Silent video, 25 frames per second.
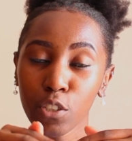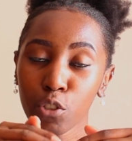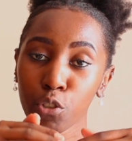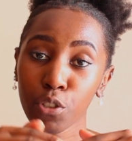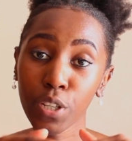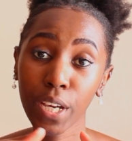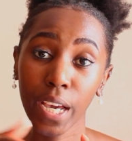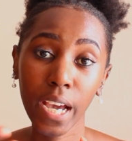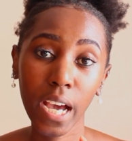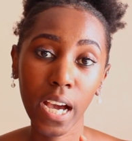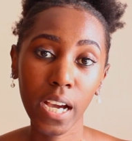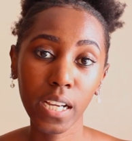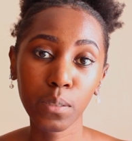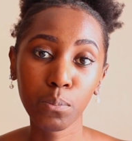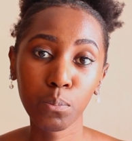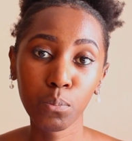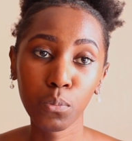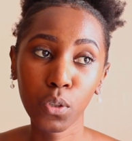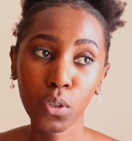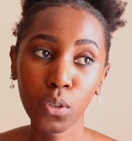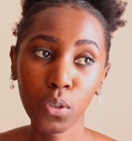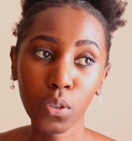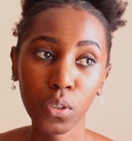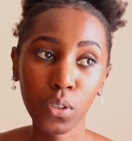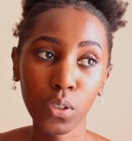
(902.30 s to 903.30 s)
should I add
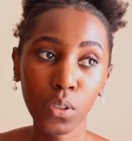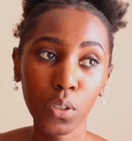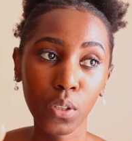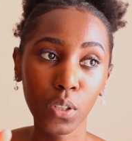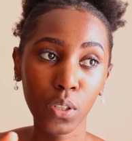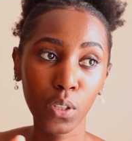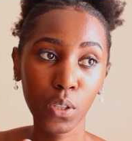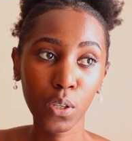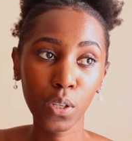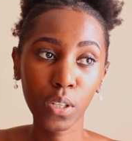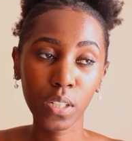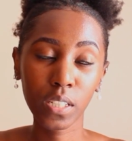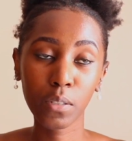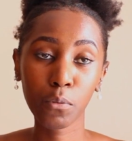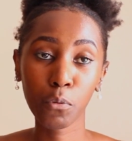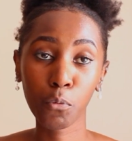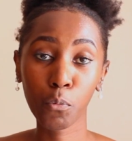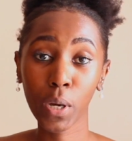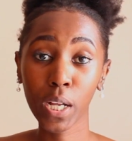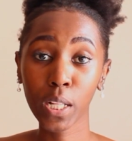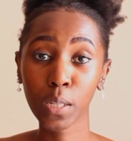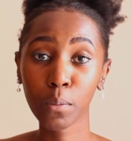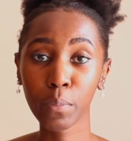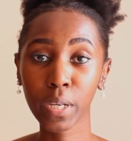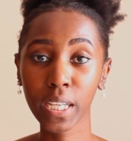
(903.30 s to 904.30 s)
more
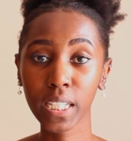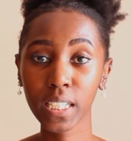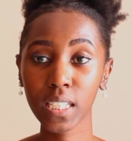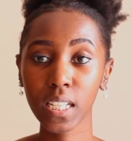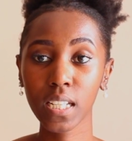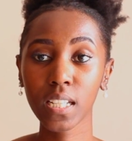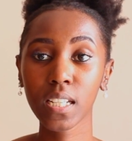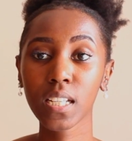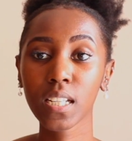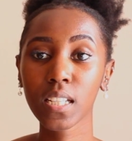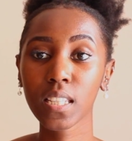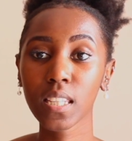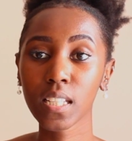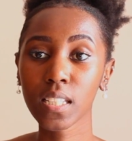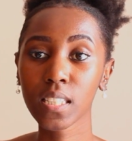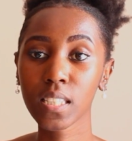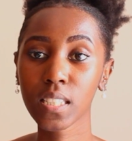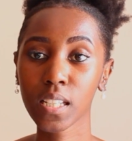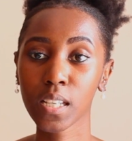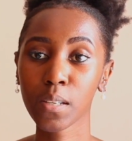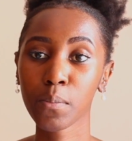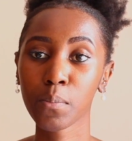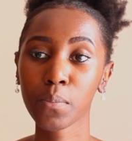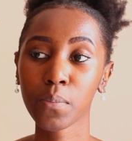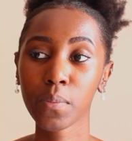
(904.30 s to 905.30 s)
while maintaining the
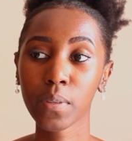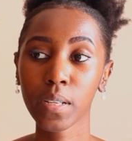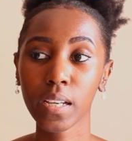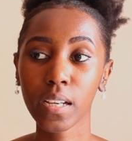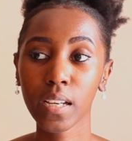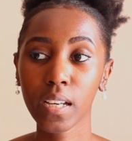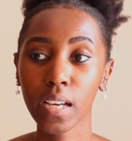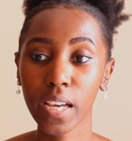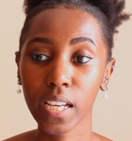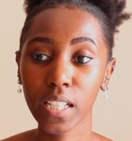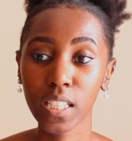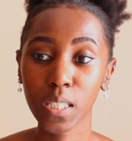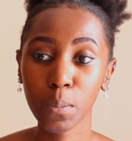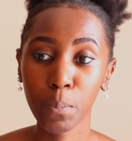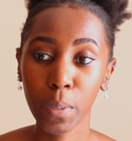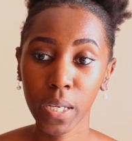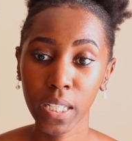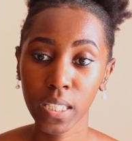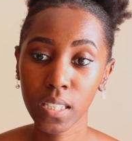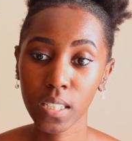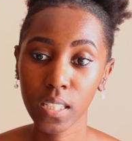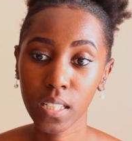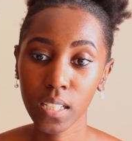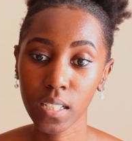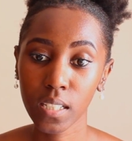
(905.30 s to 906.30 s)
same
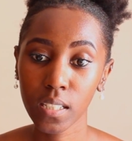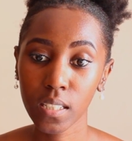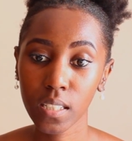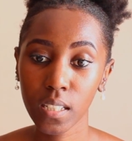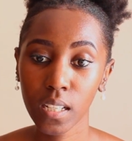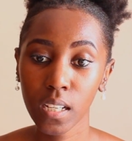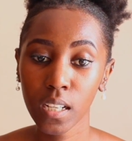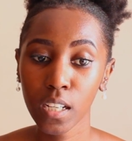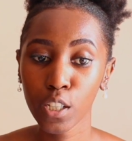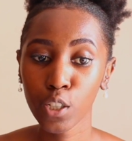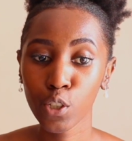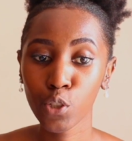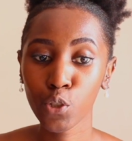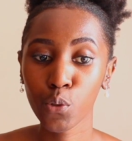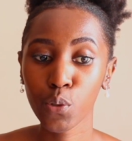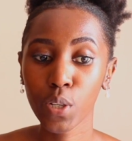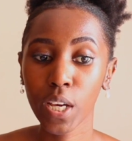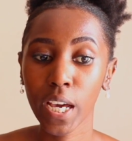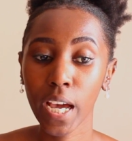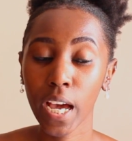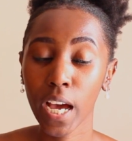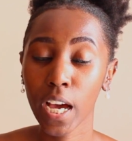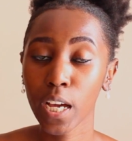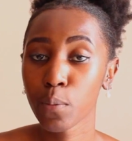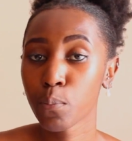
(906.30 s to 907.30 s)
expenses? Should
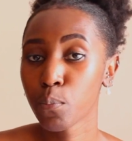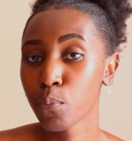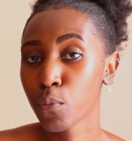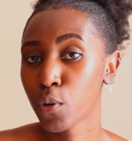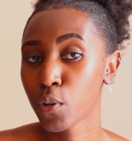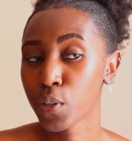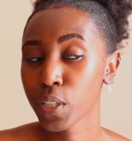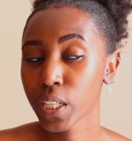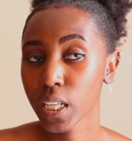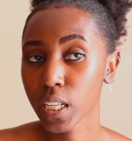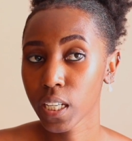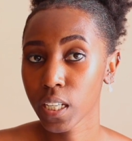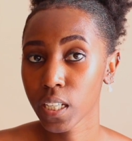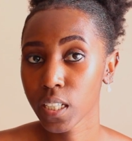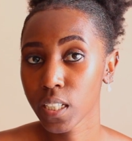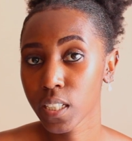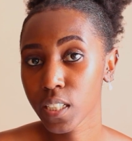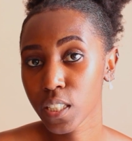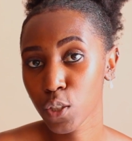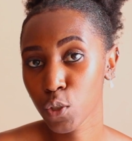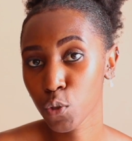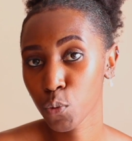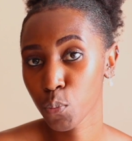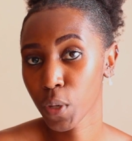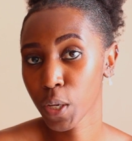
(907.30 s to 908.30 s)
I add more
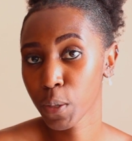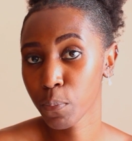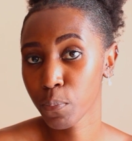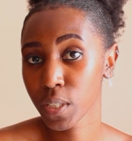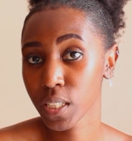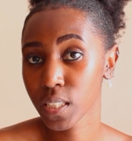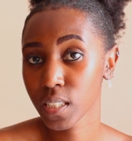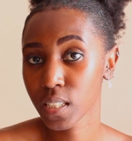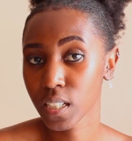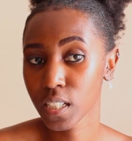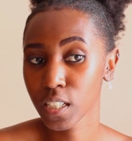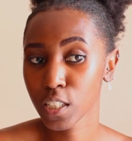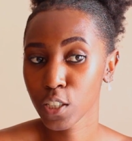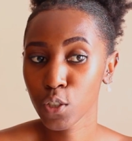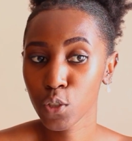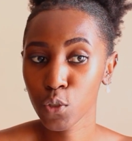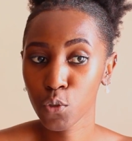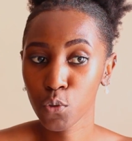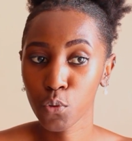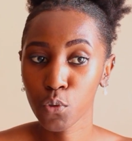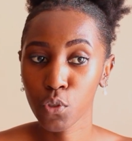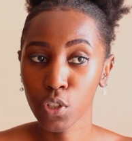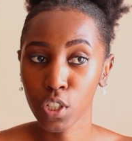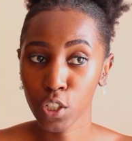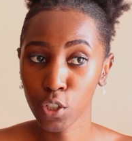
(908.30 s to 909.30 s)
cakes to my business
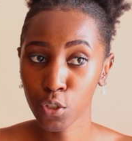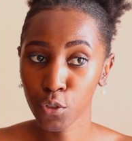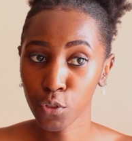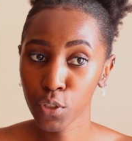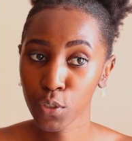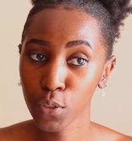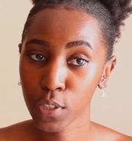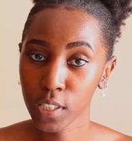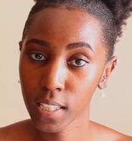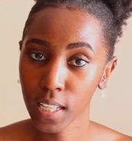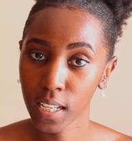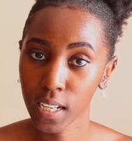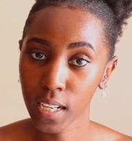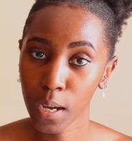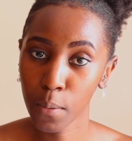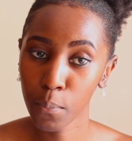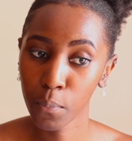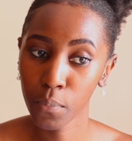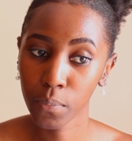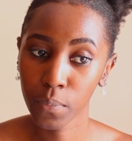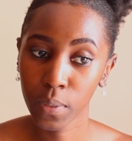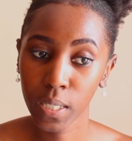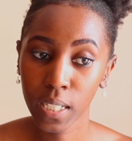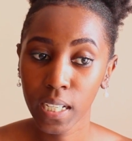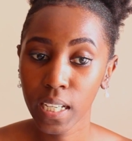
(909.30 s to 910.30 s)
to reduce the
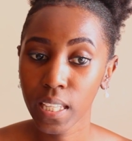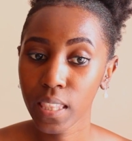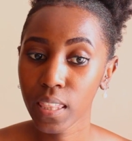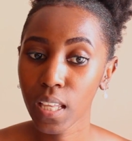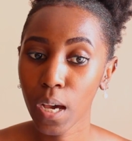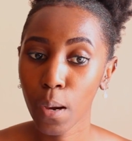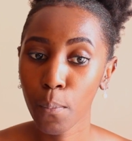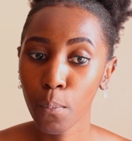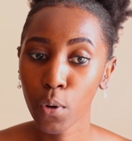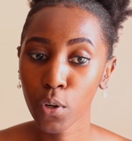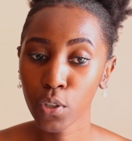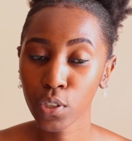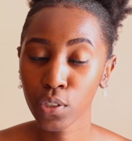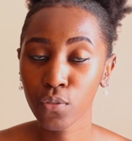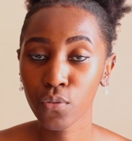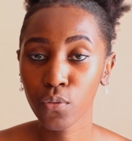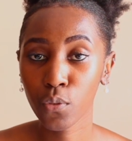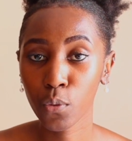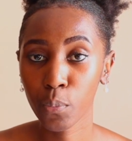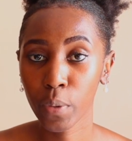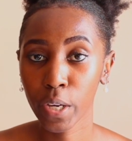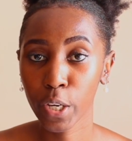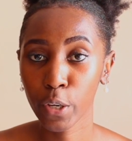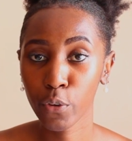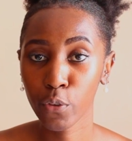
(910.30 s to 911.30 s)
amount
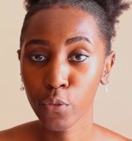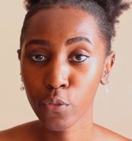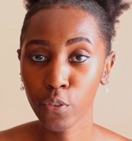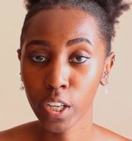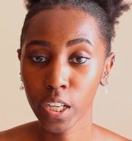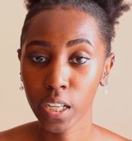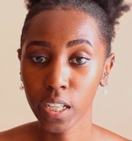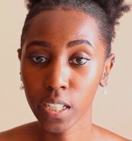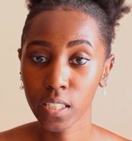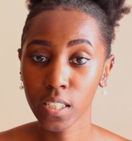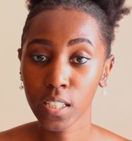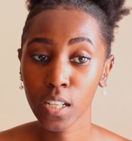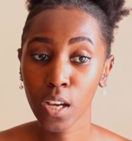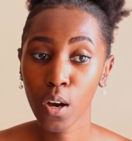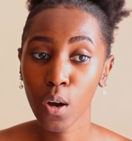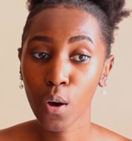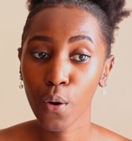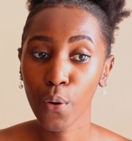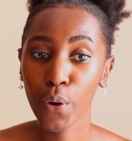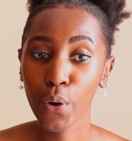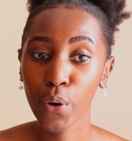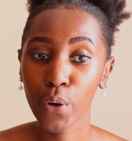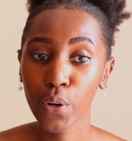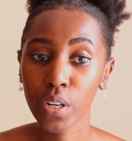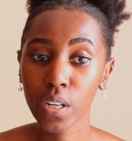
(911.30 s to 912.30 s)
for my overheads?
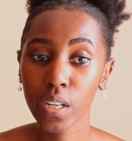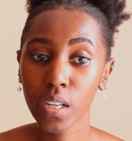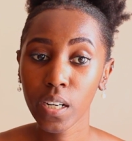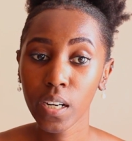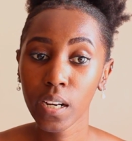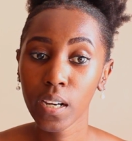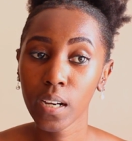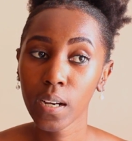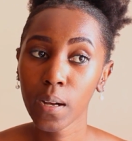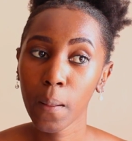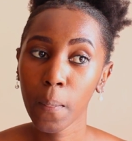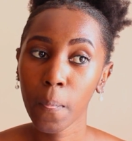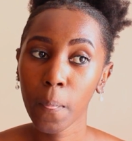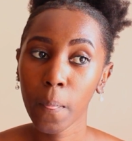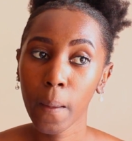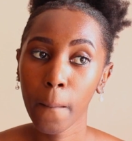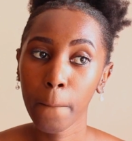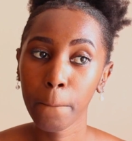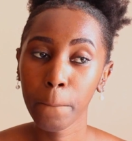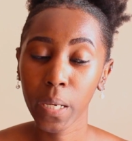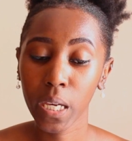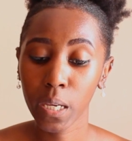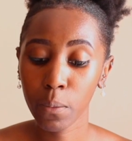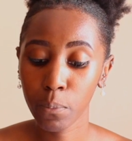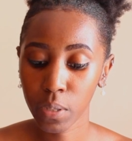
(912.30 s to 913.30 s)
Or
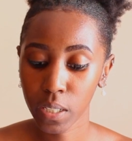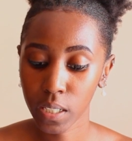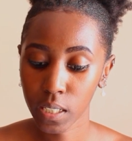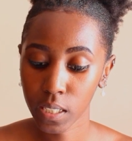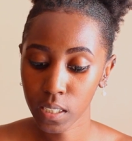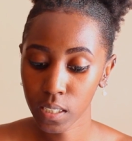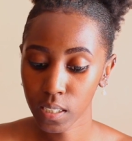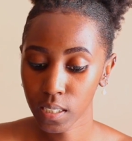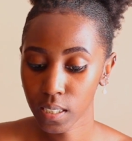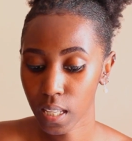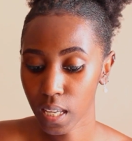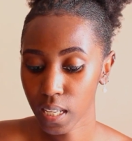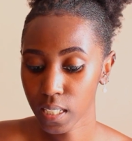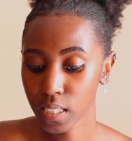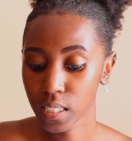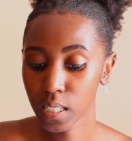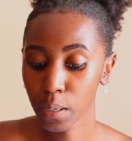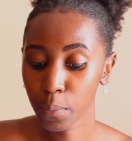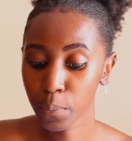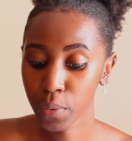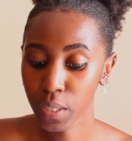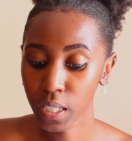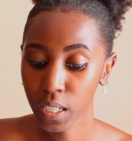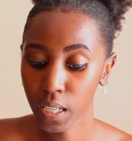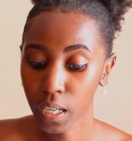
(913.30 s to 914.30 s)
maybe is there
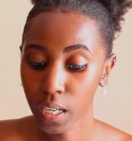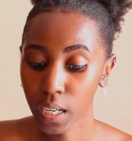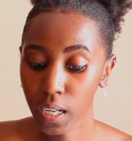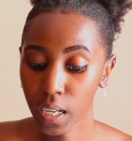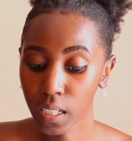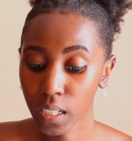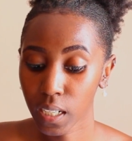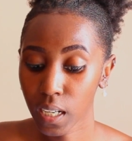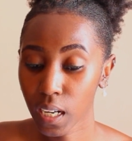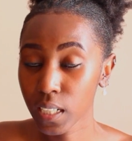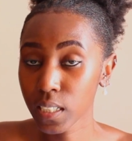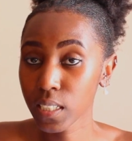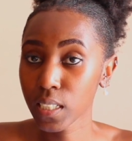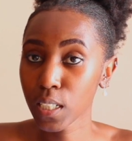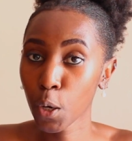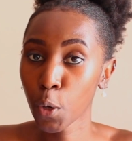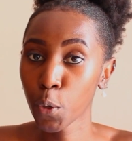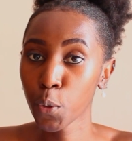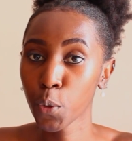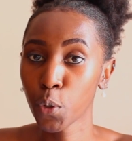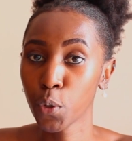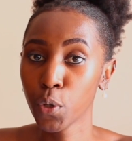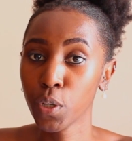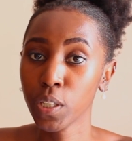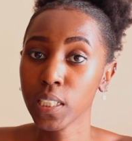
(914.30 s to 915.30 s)
something I can cut
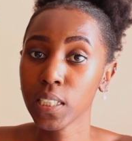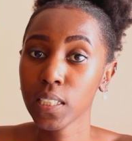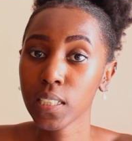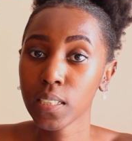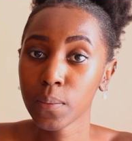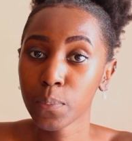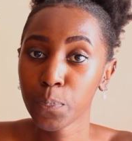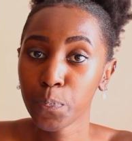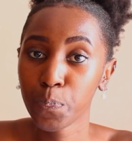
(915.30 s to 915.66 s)
down on